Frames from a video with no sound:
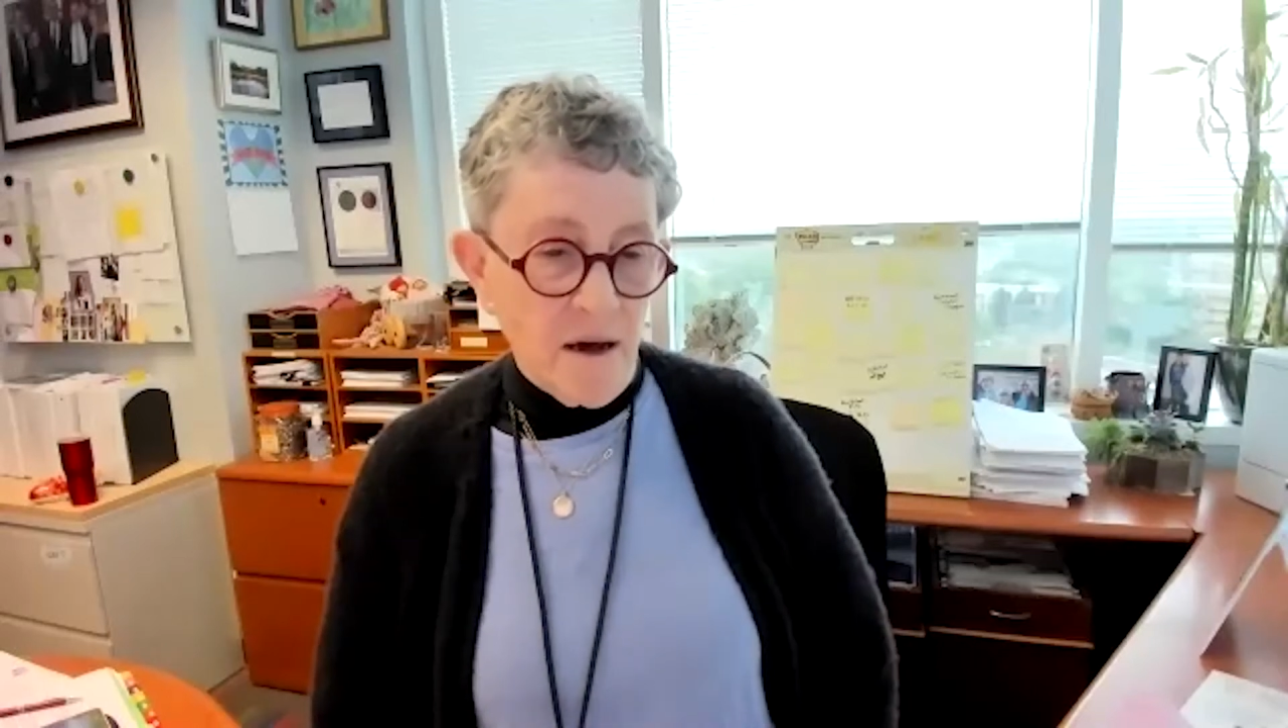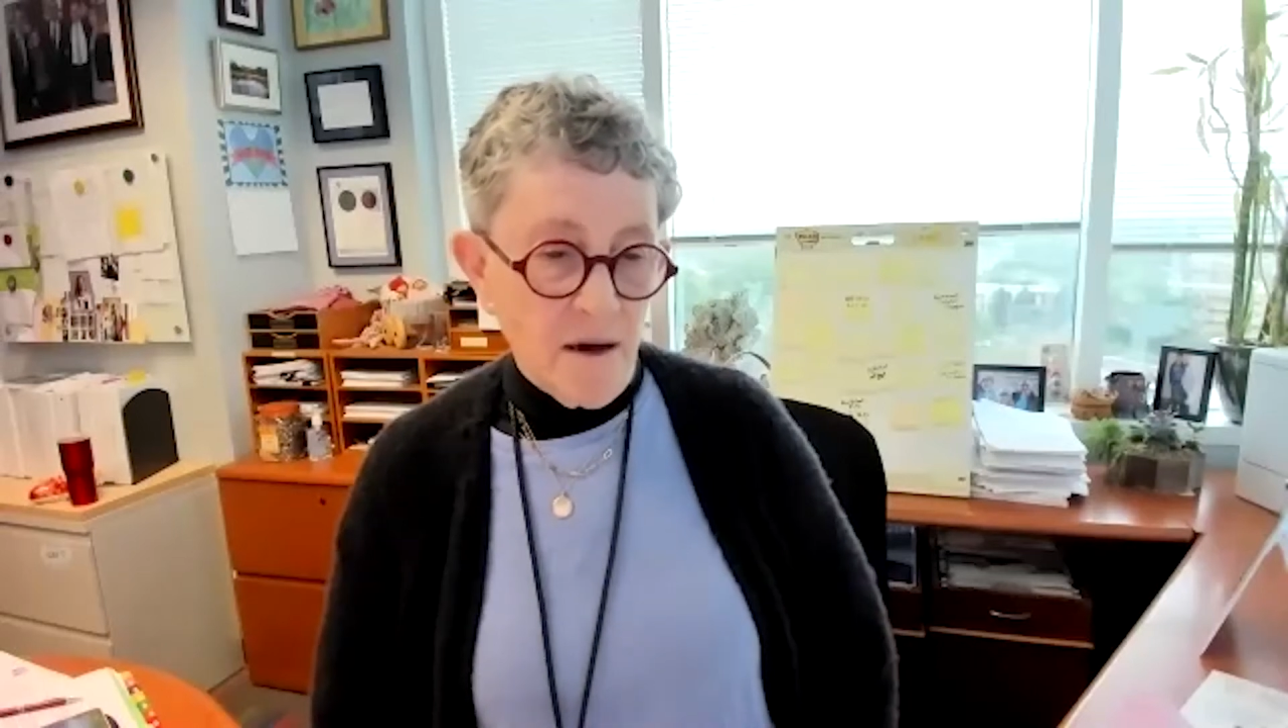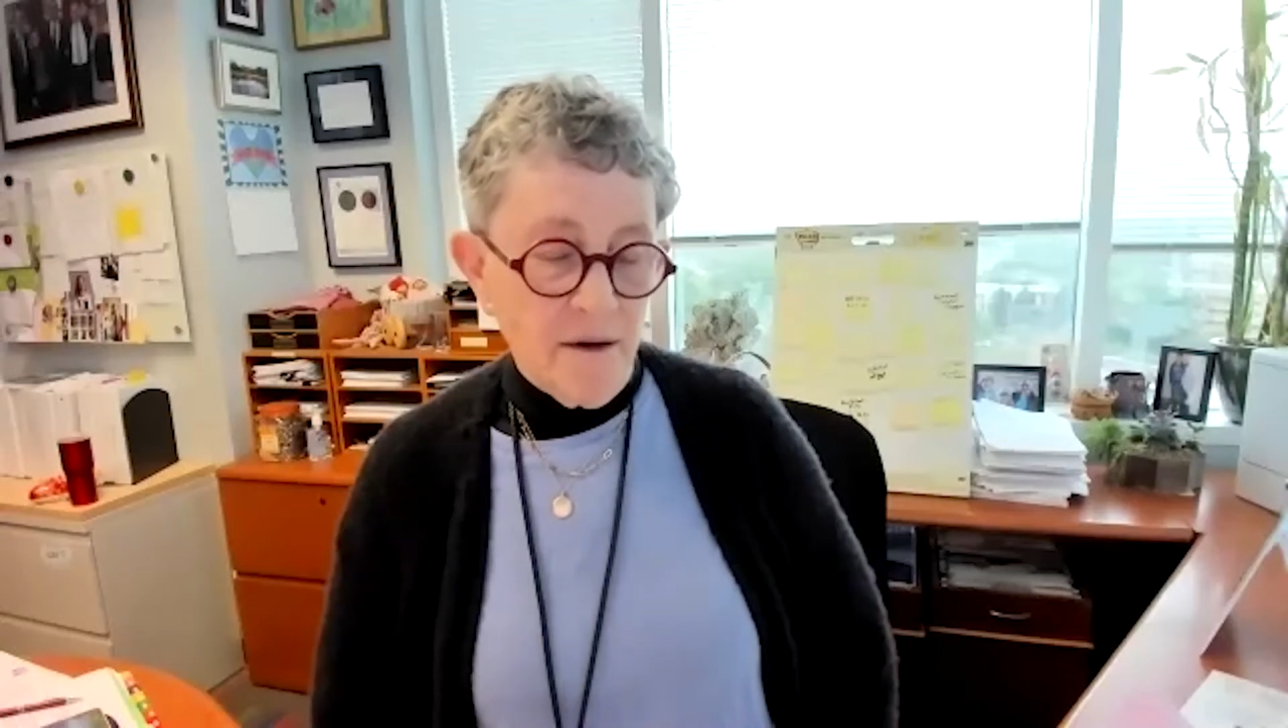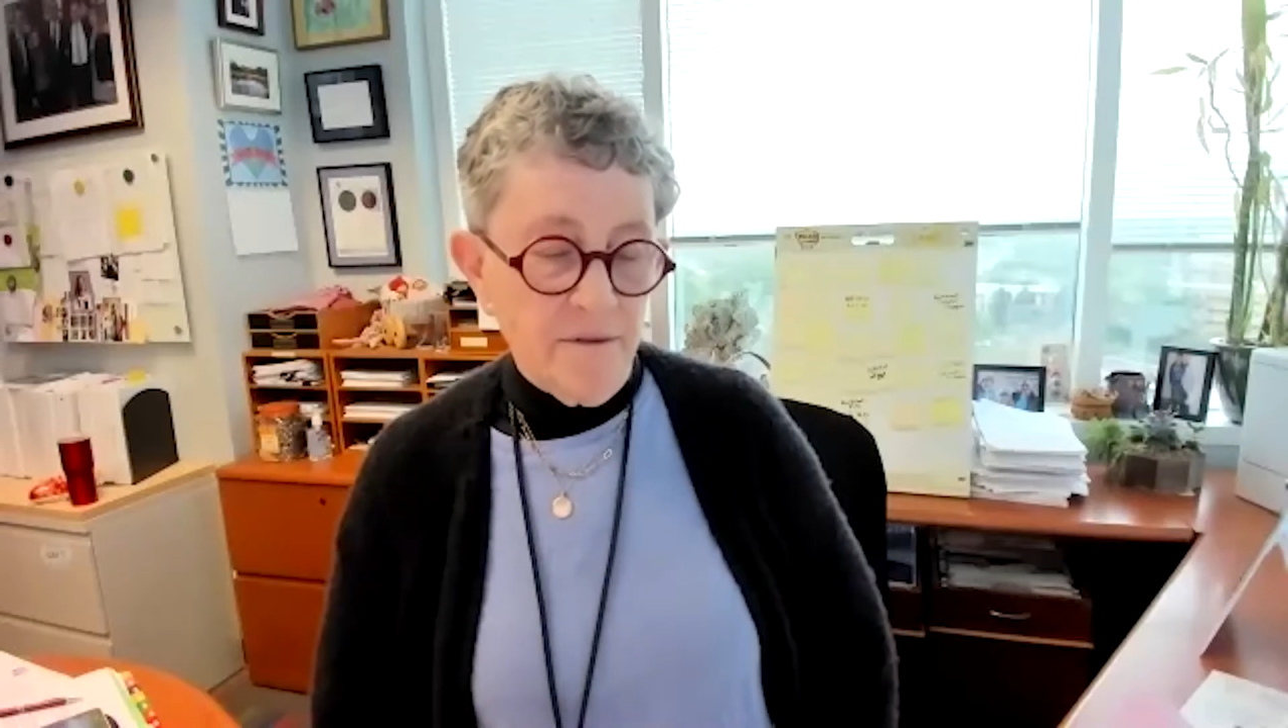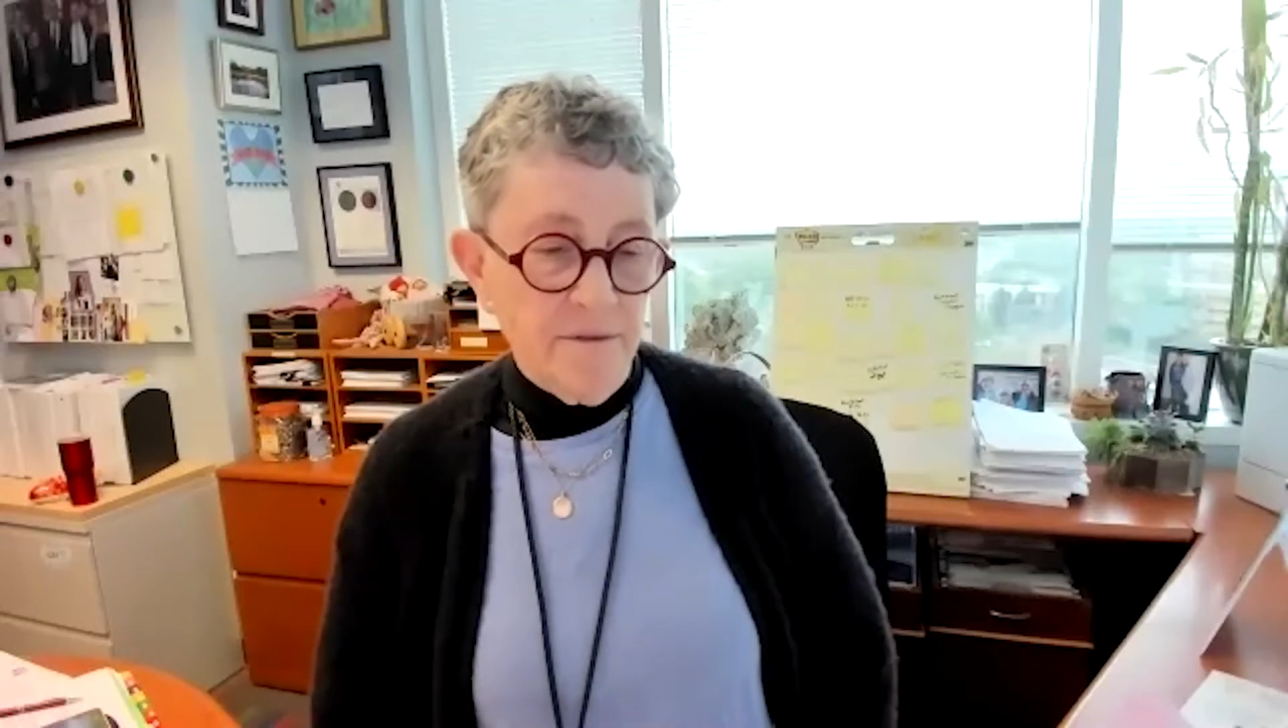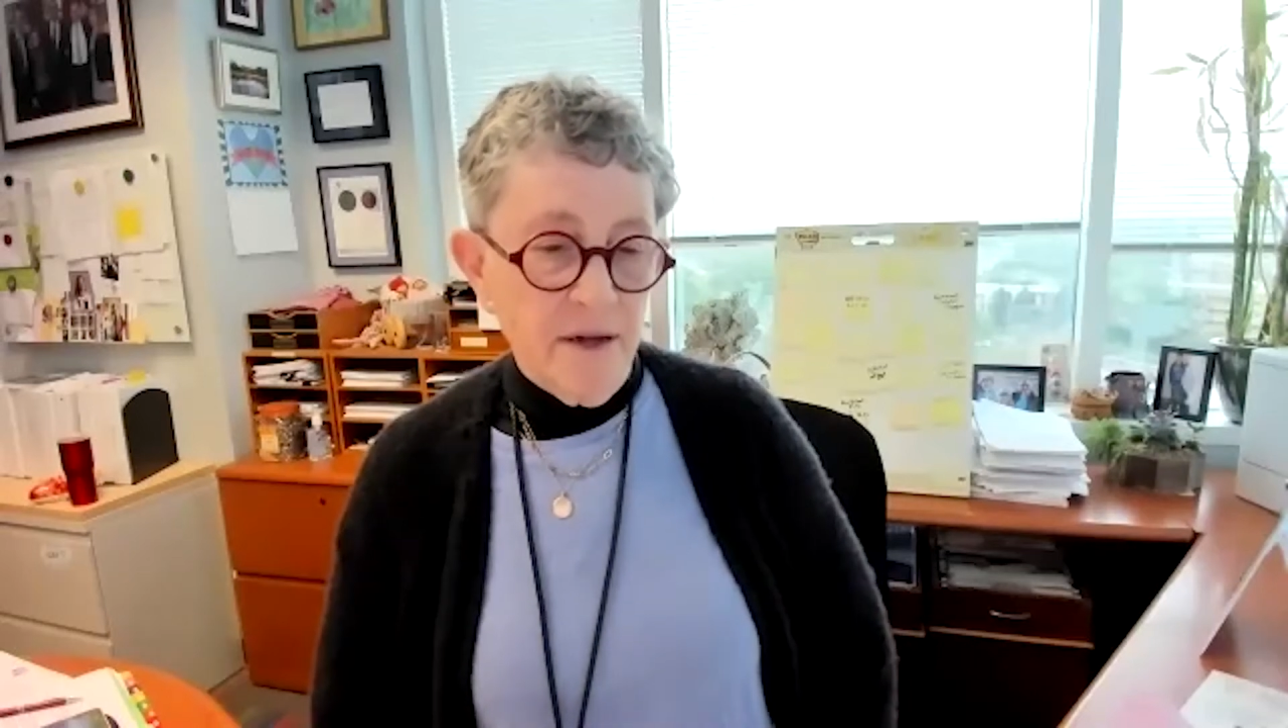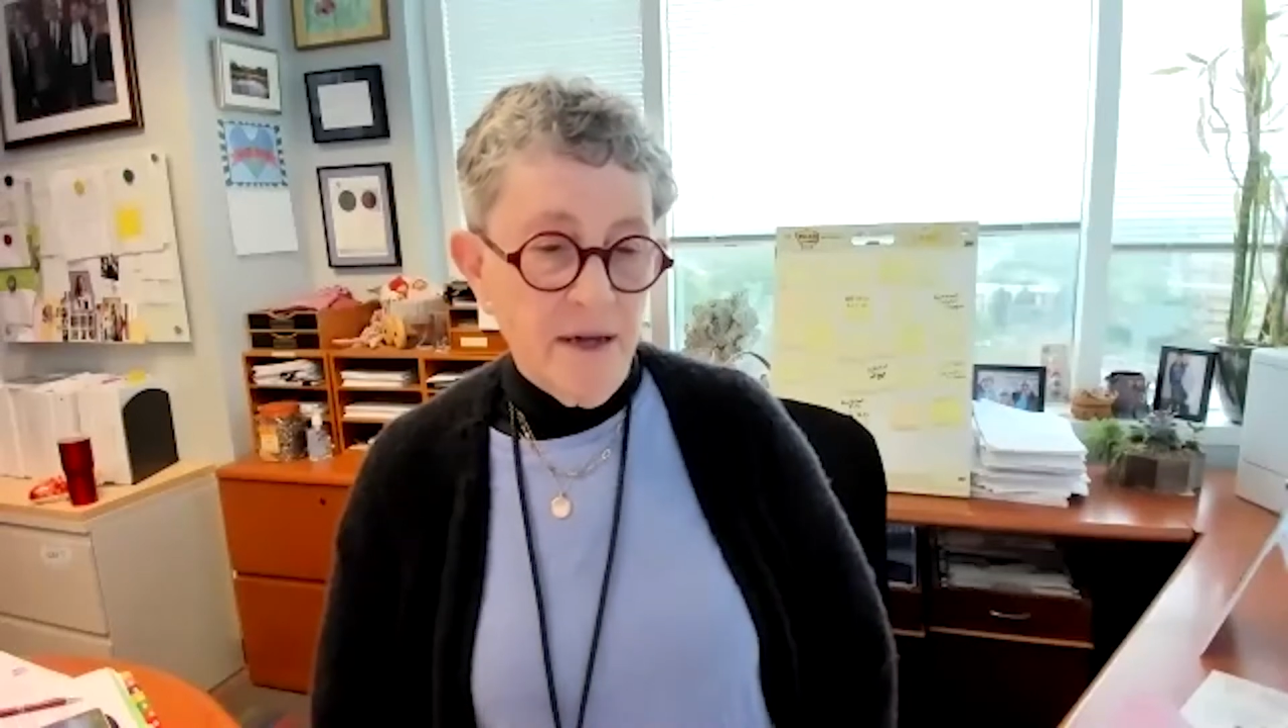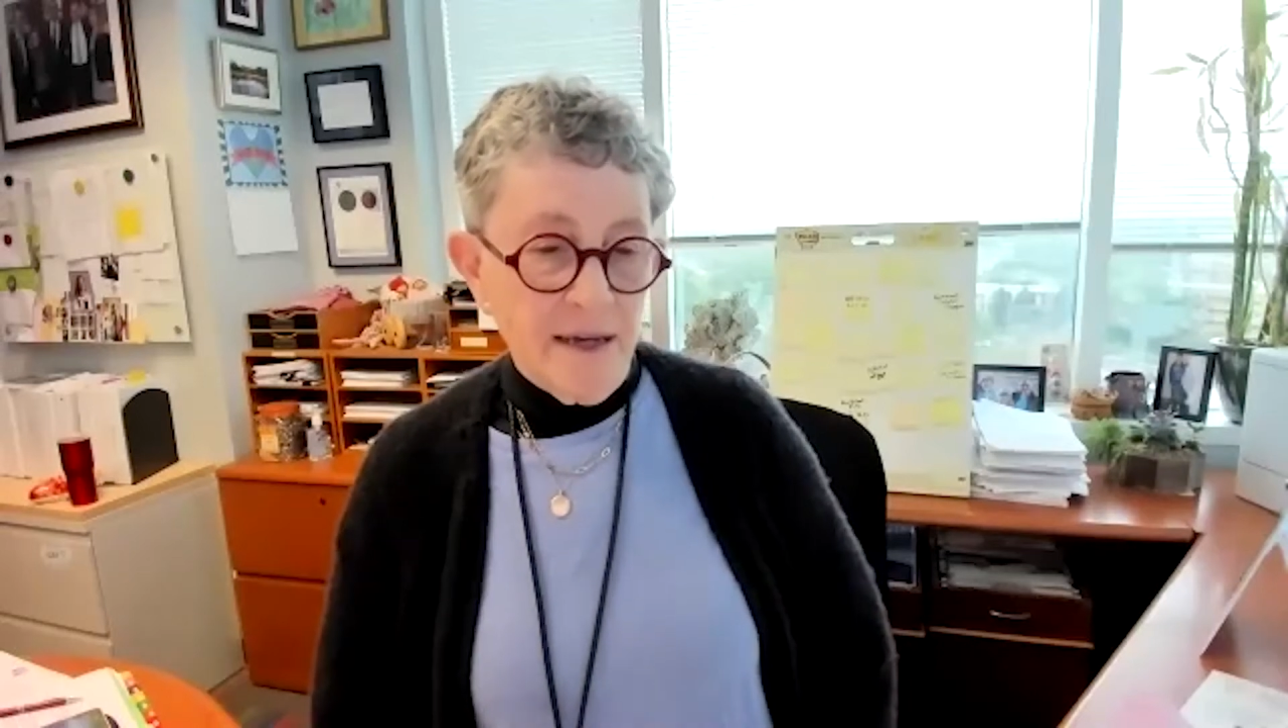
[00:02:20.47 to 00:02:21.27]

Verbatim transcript: of